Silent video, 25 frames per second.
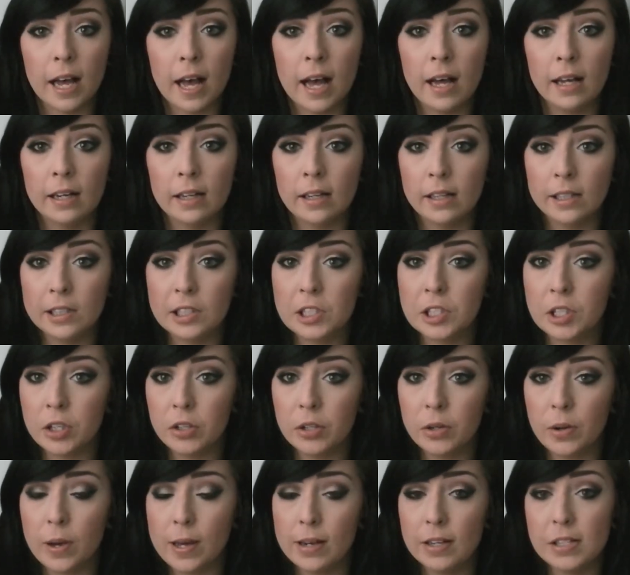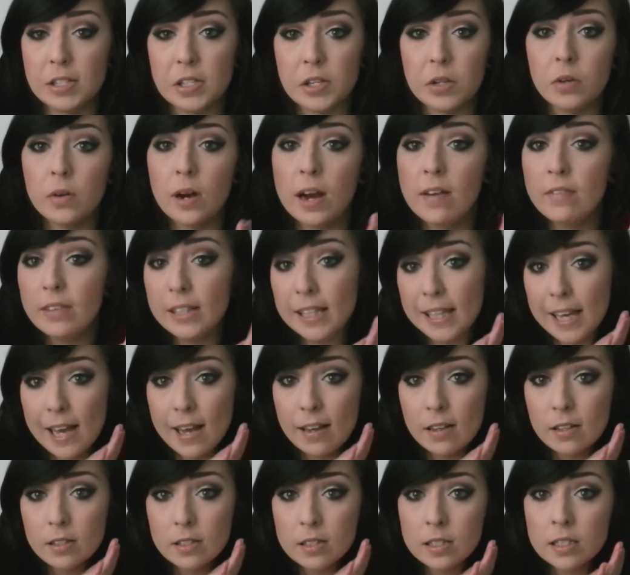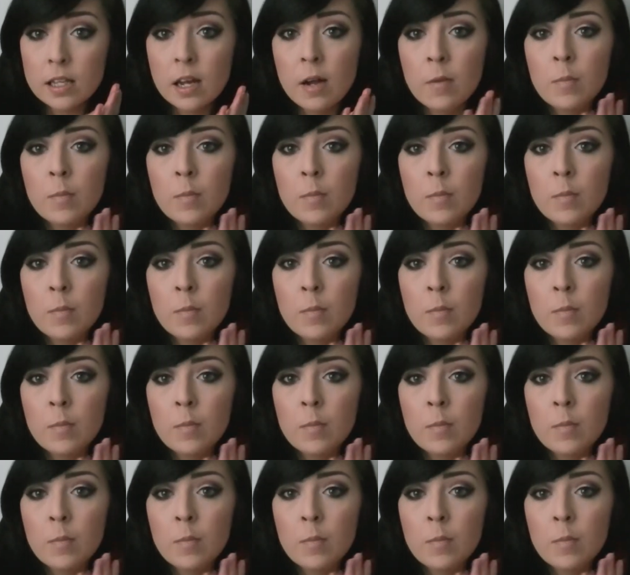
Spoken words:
and I'll show you how to do everything else.